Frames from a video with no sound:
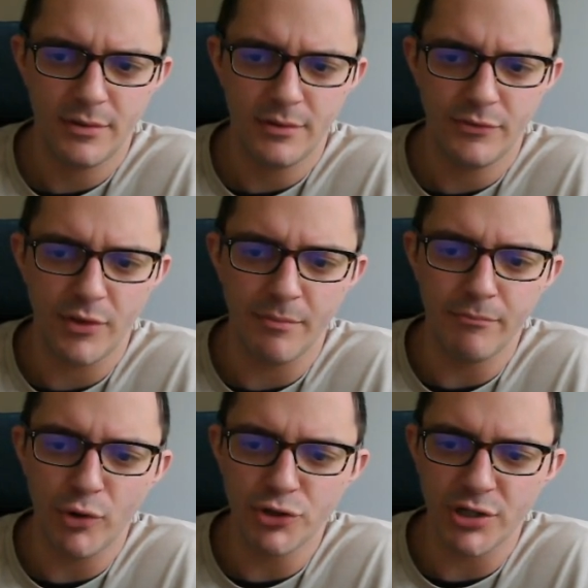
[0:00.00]
So the
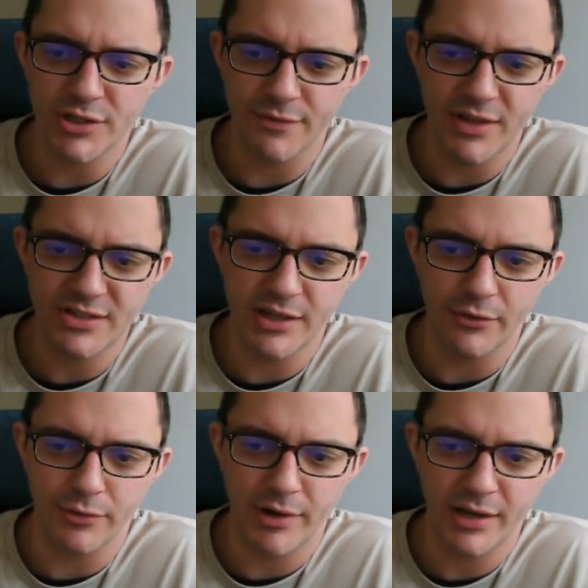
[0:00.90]
modulus of this thing
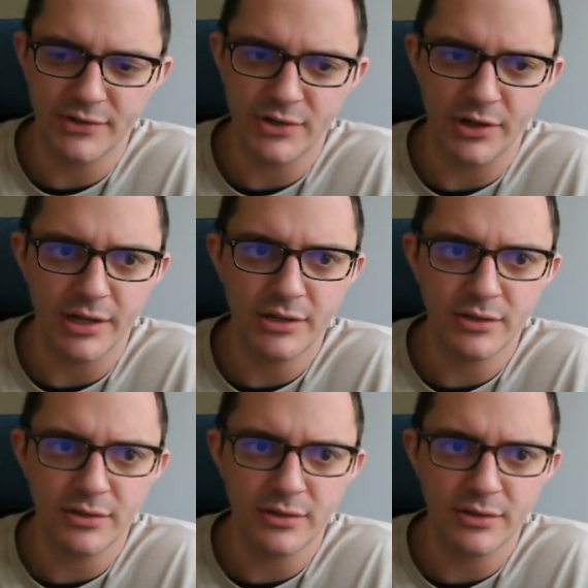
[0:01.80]
on the right hand side